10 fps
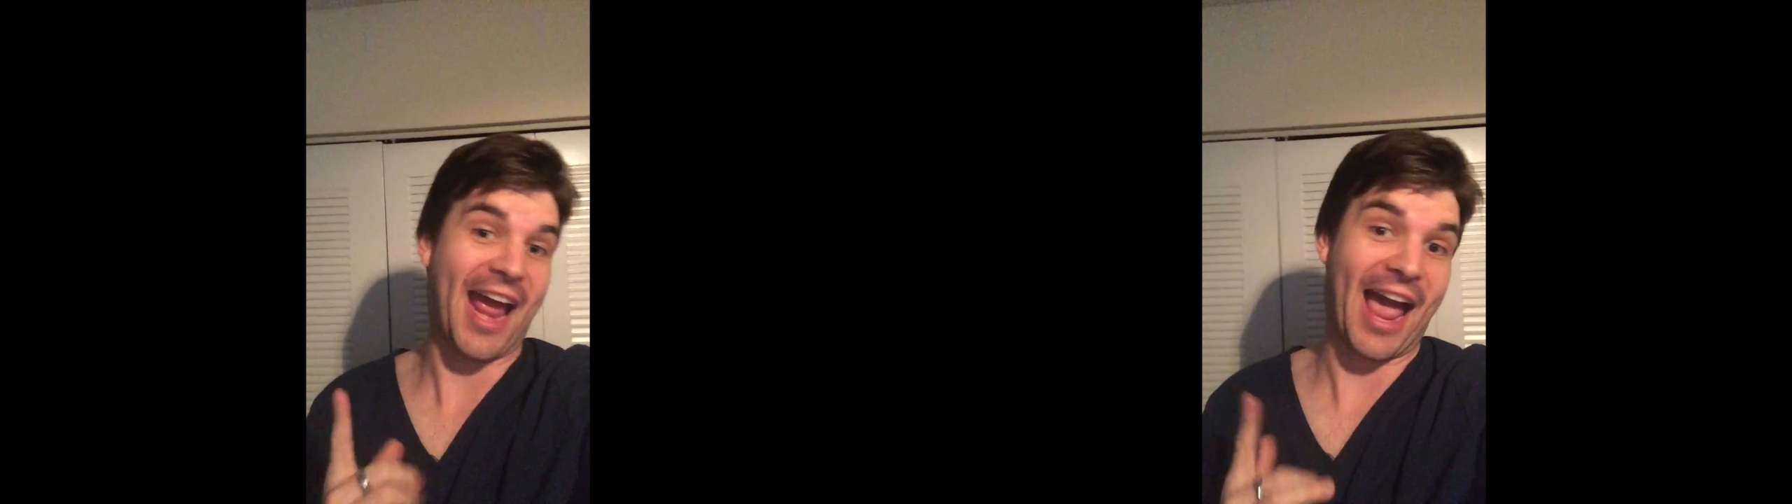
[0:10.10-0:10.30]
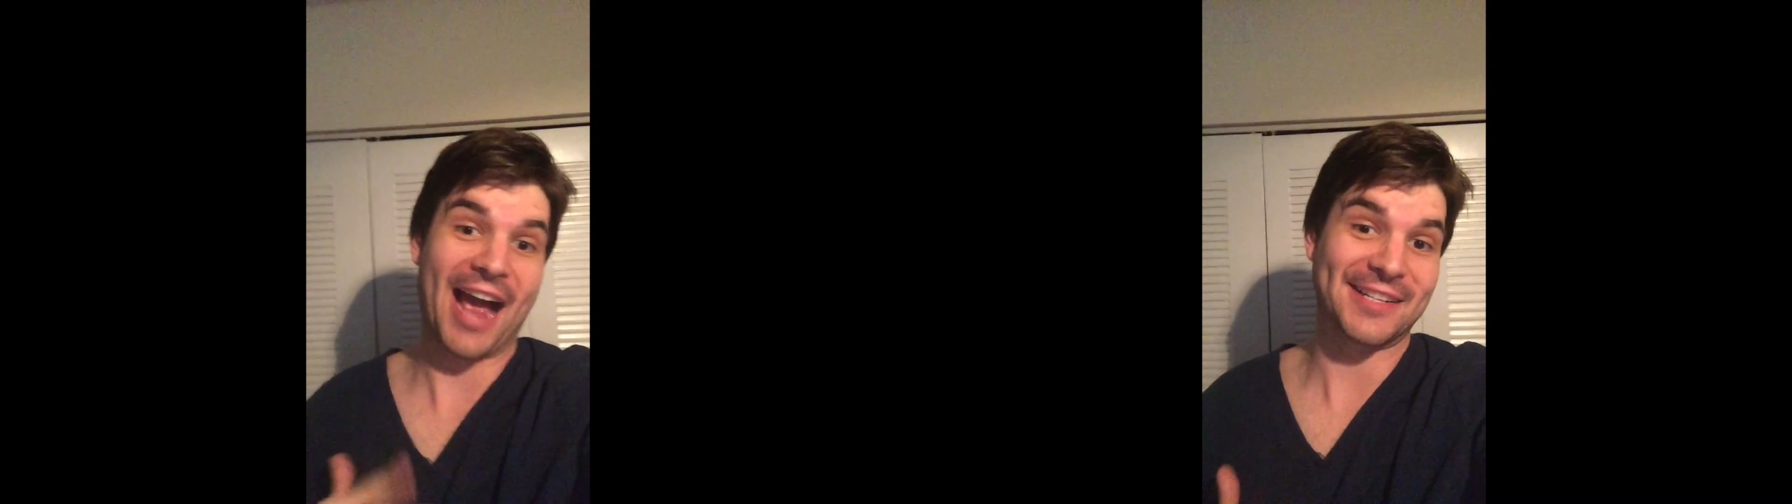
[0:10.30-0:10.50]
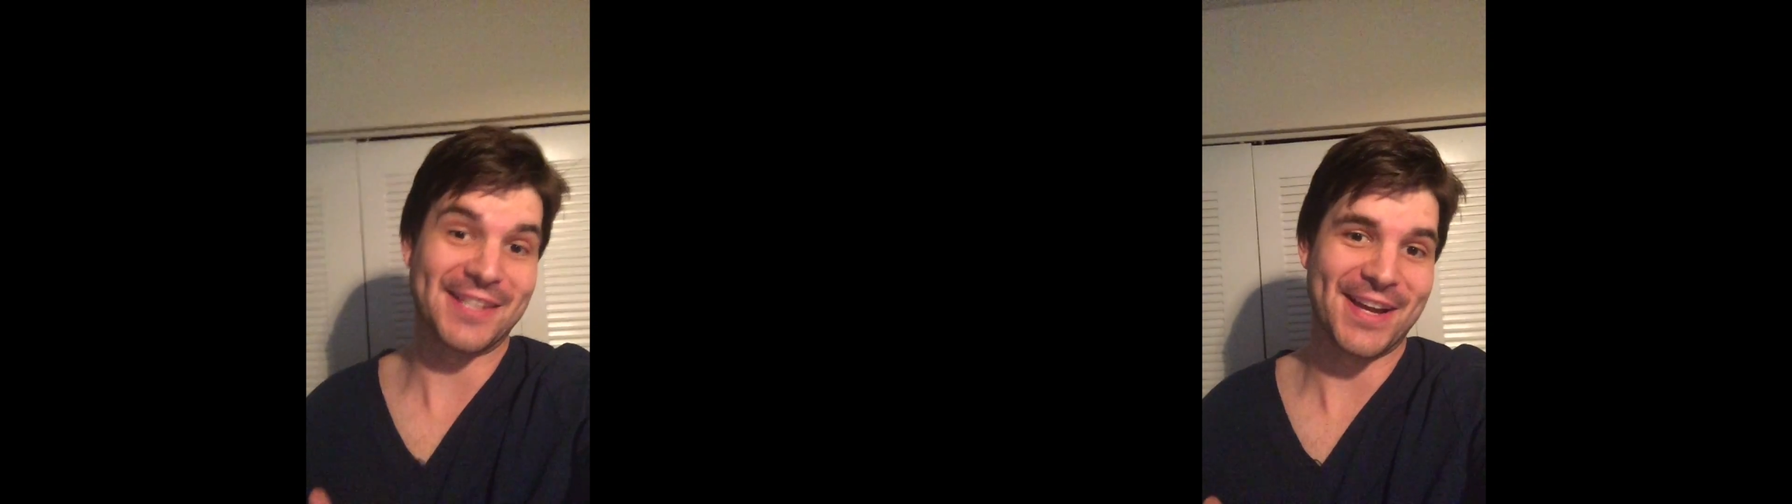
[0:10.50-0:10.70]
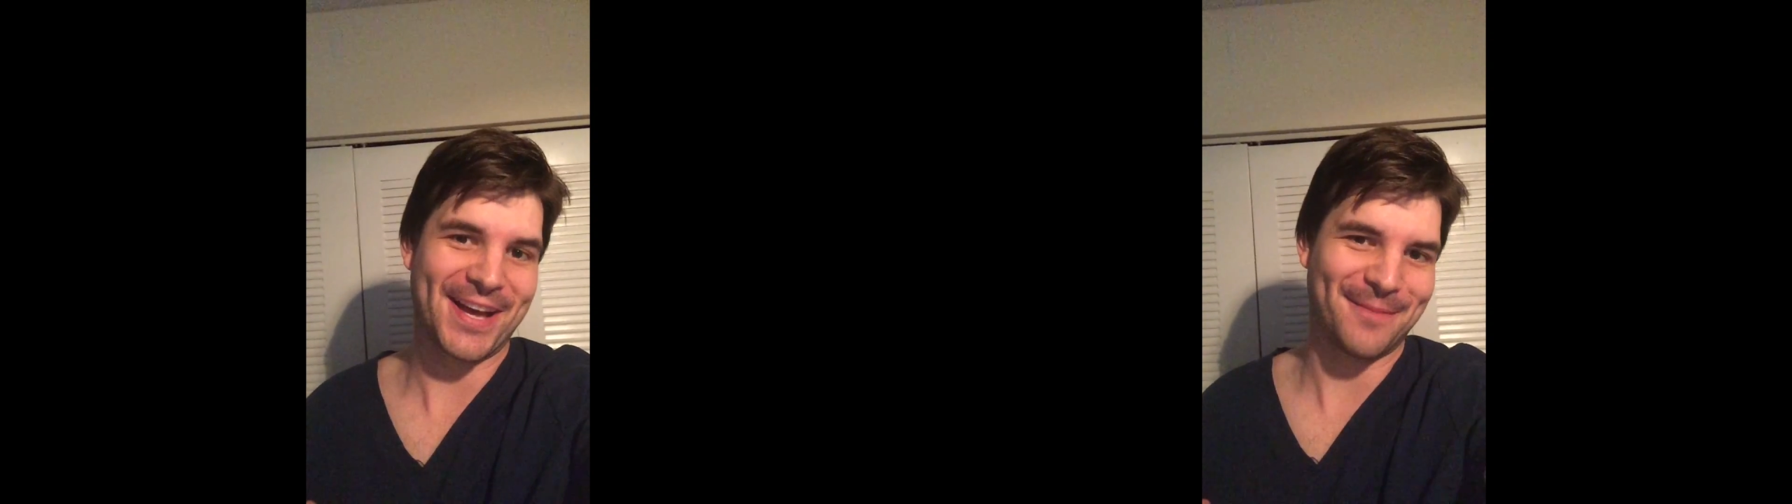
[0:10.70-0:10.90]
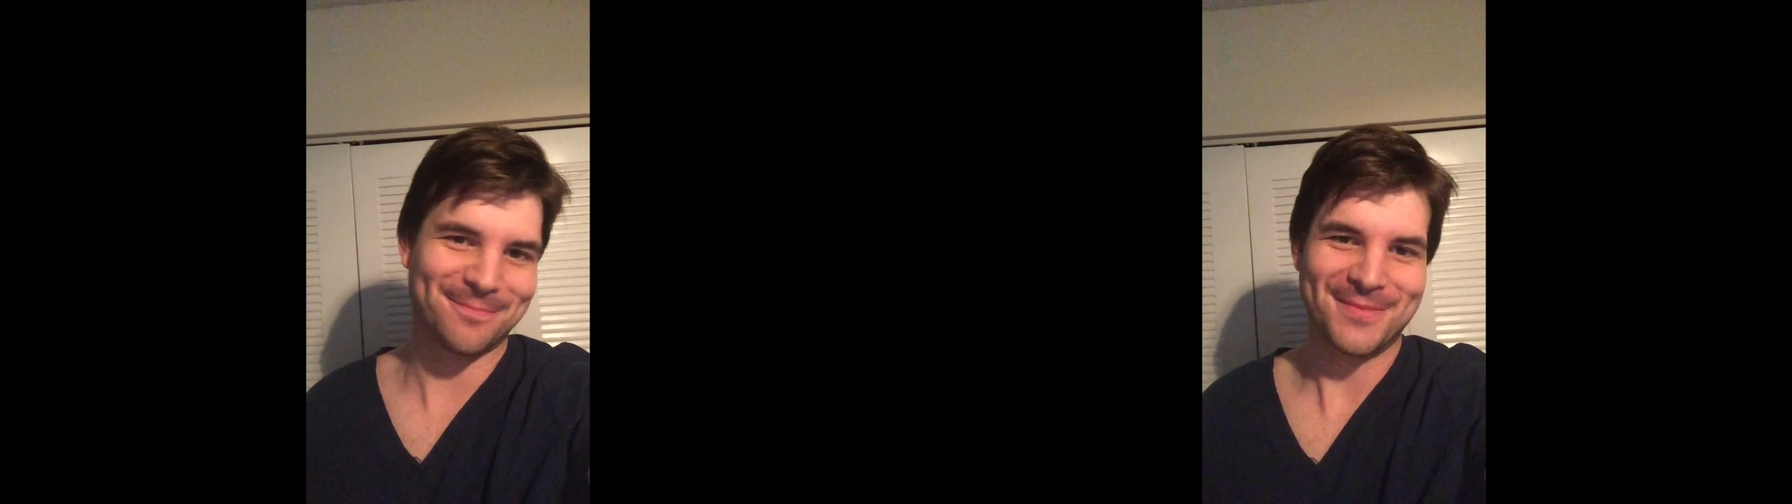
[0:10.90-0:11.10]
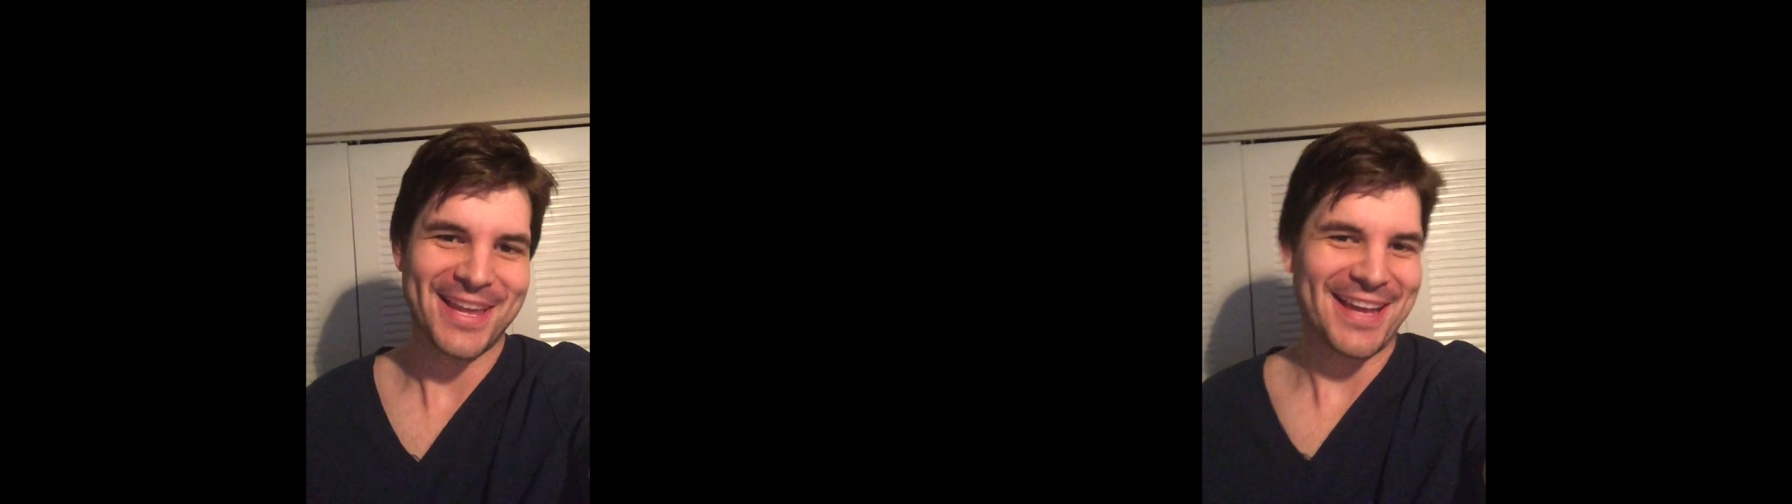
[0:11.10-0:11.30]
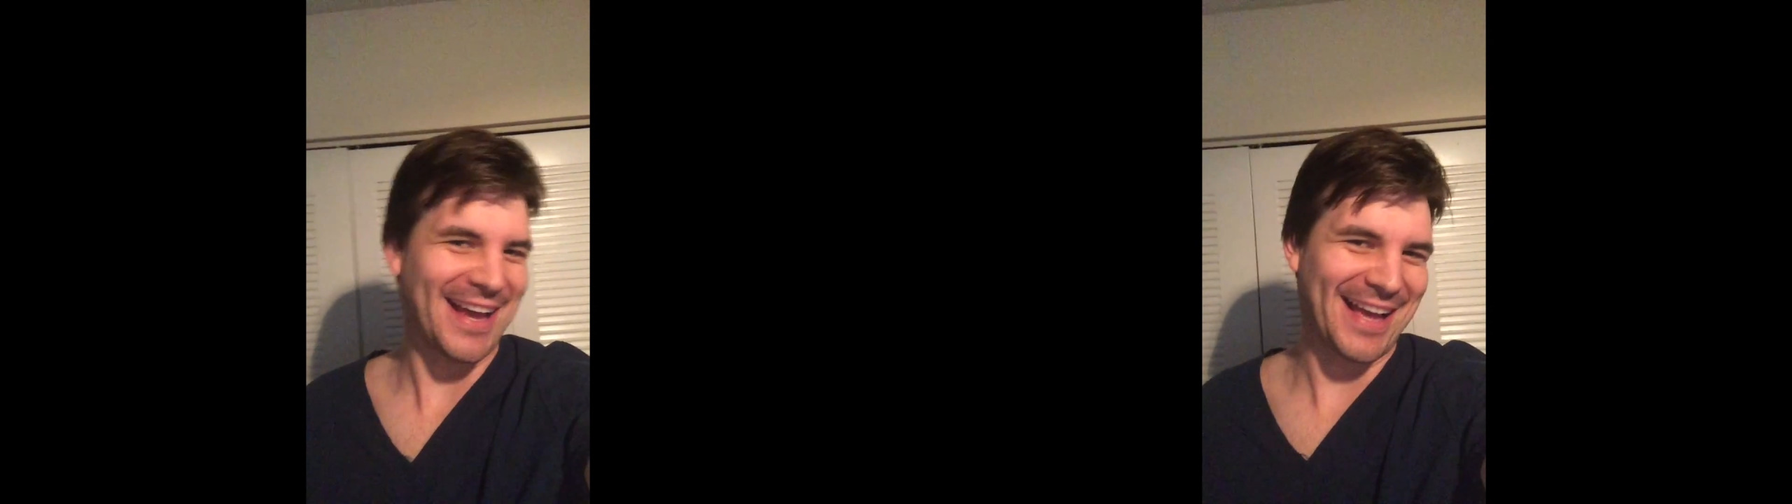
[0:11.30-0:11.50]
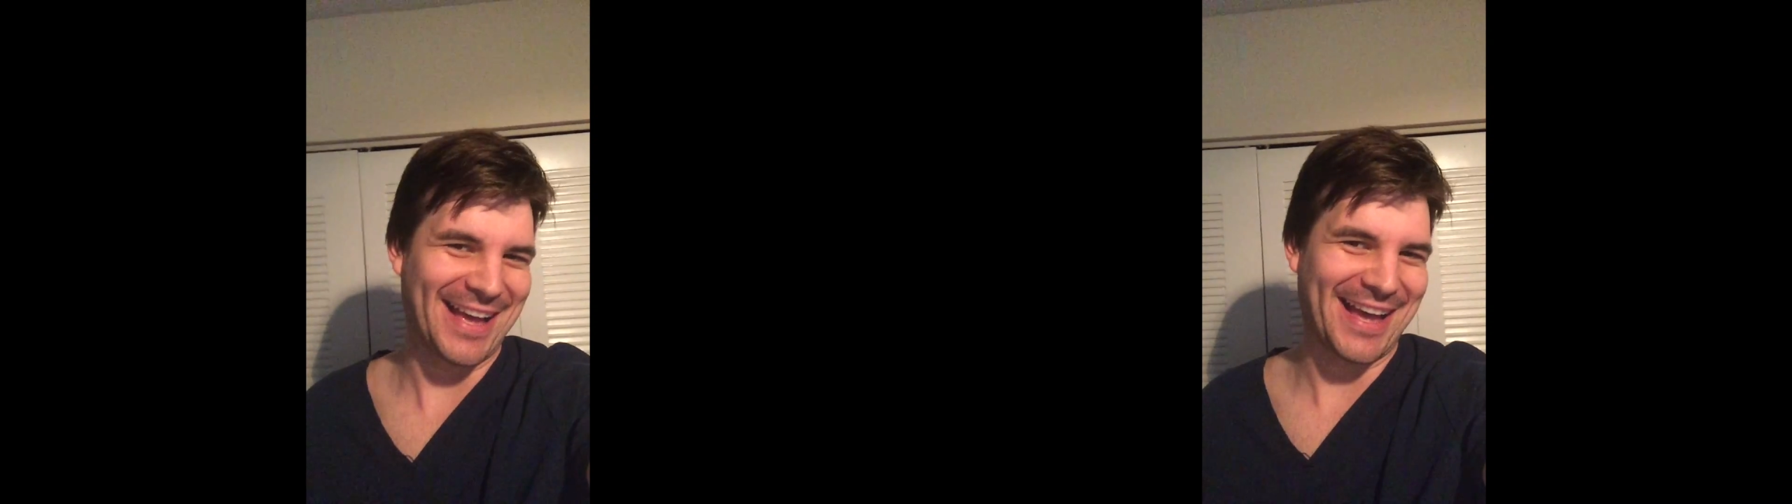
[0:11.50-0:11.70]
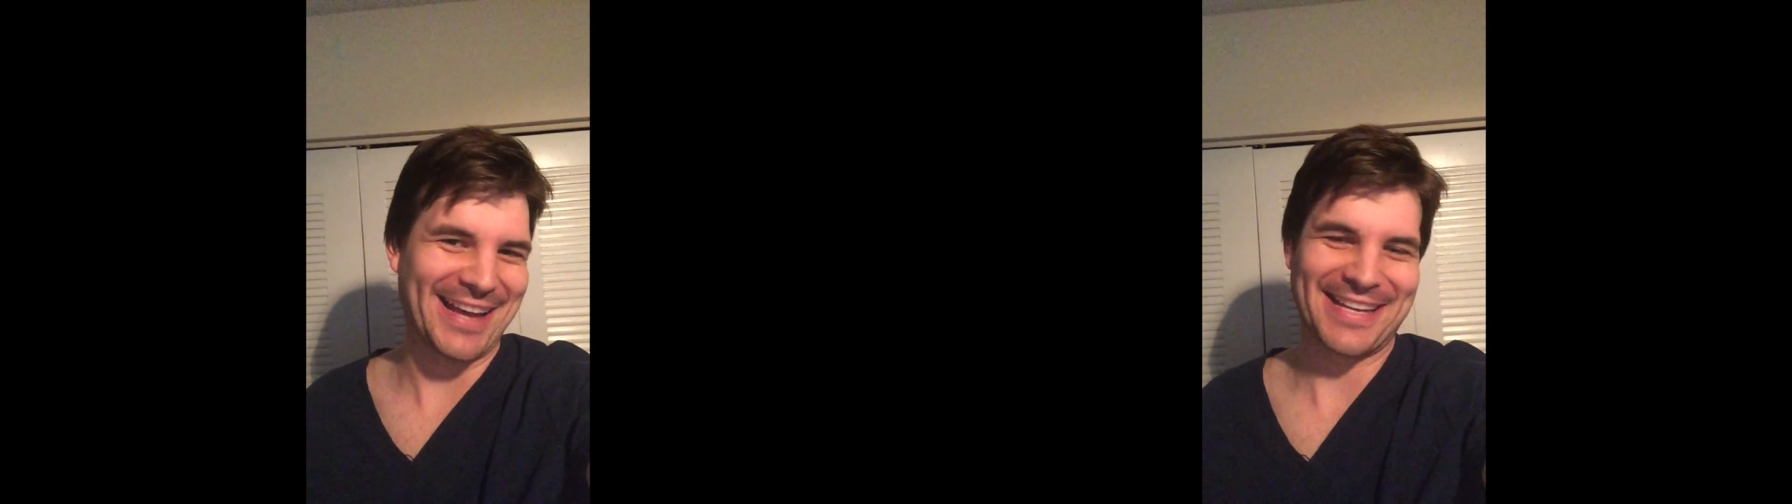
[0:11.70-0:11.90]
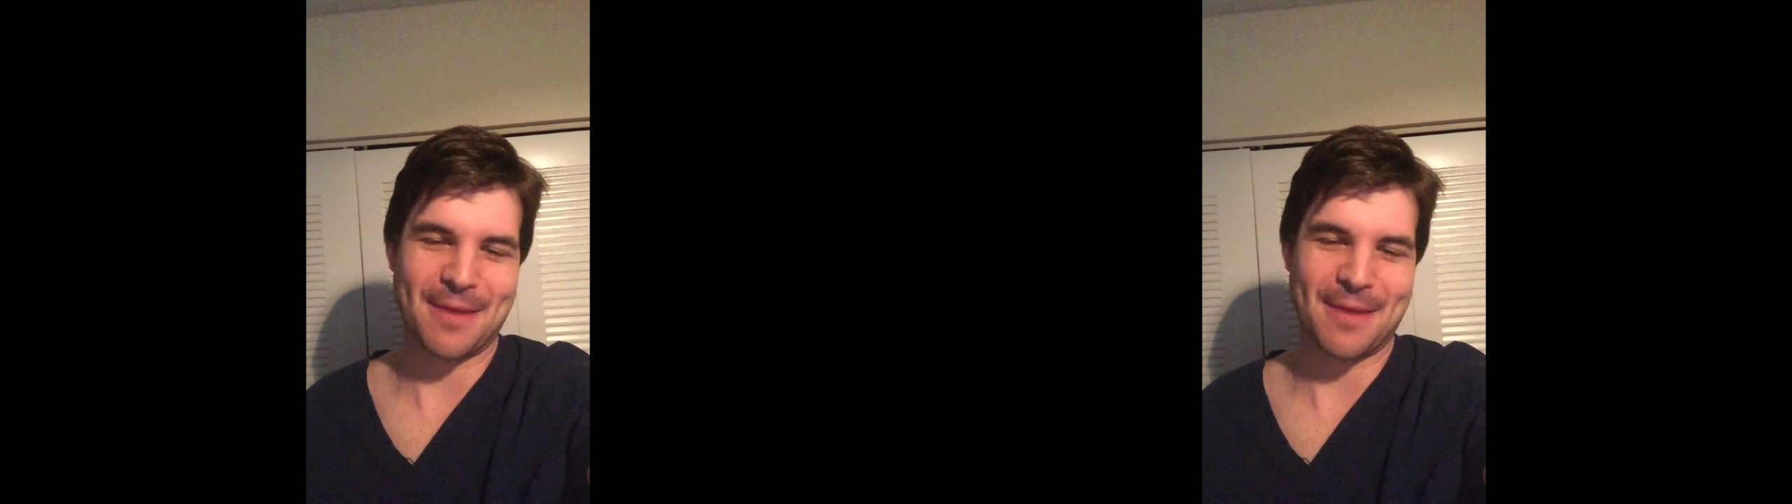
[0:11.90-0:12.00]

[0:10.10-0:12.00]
Acting Up. I